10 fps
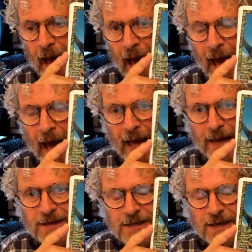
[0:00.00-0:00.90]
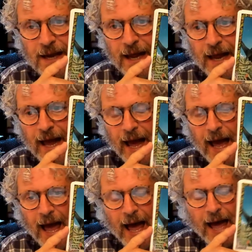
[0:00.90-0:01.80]
and
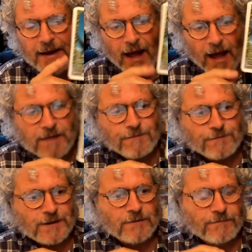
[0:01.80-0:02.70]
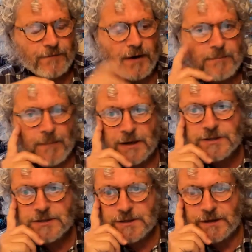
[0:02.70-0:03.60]
and I feel very
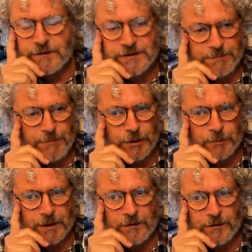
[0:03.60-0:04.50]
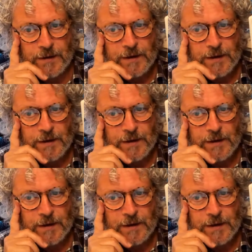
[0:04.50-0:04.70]
much at this moment